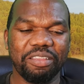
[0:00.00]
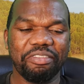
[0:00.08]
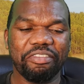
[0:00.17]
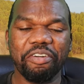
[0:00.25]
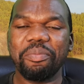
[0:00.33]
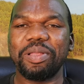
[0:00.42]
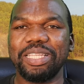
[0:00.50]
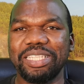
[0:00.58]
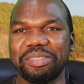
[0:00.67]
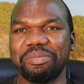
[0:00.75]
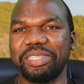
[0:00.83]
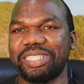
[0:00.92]
The
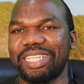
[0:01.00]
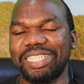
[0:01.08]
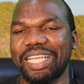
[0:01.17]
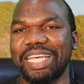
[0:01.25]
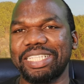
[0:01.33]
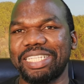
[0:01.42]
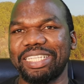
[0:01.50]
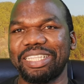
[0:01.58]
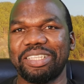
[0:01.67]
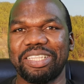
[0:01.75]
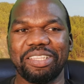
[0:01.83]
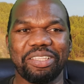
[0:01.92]
formalism is
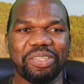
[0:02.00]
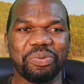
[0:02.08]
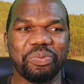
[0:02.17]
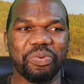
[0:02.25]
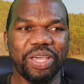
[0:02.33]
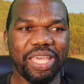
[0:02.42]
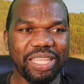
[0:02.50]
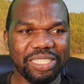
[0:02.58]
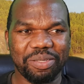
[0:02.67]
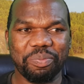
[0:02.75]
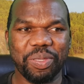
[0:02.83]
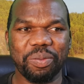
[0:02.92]
disgusting. The way
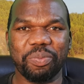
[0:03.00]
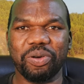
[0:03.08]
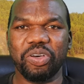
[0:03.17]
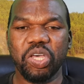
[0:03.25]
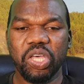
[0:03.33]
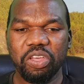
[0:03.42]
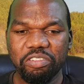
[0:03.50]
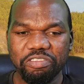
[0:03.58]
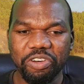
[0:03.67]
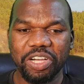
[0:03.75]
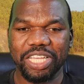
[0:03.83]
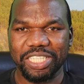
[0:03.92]
some people
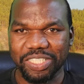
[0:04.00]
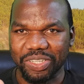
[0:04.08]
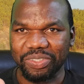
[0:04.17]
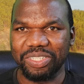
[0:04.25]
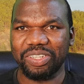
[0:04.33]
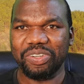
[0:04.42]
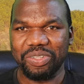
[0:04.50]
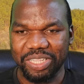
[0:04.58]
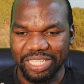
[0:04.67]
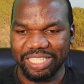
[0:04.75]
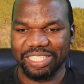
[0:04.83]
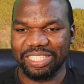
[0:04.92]
focus
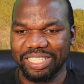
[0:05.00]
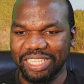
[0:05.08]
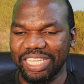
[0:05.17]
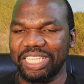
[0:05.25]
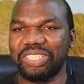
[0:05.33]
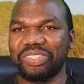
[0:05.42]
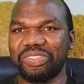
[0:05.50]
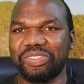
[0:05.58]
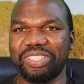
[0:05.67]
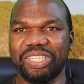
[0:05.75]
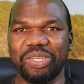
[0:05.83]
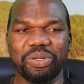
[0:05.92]
on these
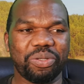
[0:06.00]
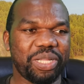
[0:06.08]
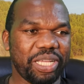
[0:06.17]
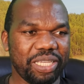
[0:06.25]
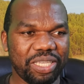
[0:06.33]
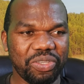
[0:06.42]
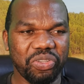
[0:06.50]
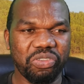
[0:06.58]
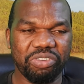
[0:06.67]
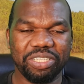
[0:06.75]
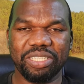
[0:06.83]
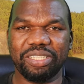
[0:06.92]
issues, you know, like
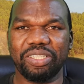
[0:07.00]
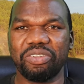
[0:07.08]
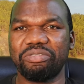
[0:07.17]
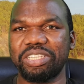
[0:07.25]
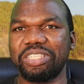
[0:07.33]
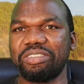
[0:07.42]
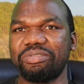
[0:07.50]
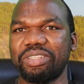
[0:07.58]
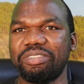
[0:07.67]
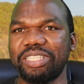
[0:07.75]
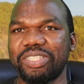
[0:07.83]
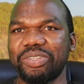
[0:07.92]
University of
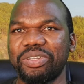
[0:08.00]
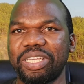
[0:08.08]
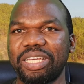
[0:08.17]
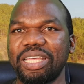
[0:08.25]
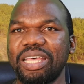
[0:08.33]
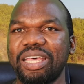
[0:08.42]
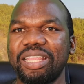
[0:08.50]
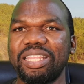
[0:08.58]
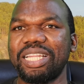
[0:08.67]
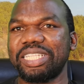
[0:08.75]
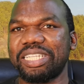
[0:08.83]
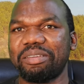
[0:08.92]
Livingstonia.
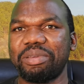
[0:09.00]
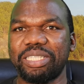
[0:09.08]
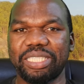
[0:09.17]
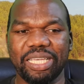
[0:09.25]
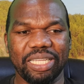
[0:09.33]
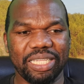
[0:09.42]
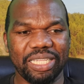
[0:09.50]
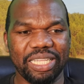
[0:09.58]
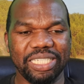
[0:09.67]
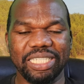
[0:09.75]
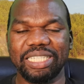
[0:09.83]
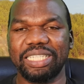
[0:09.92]
The last time I checked,
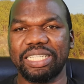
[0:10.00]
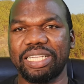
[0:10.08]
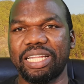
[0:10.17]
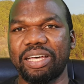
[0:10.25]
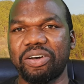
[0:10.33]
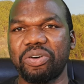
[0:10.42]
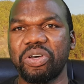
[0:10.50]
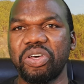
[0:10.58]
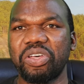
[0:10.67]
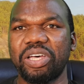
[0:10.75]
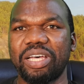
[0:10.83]
they didn't allow